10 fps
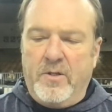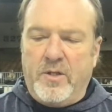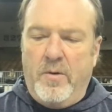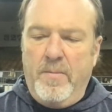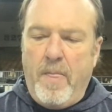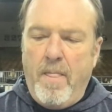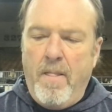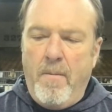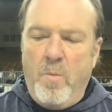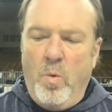So
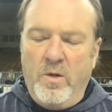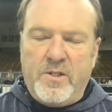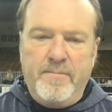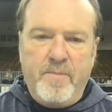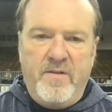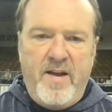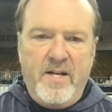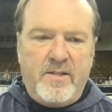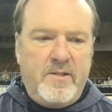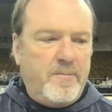Wilson
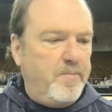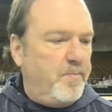advances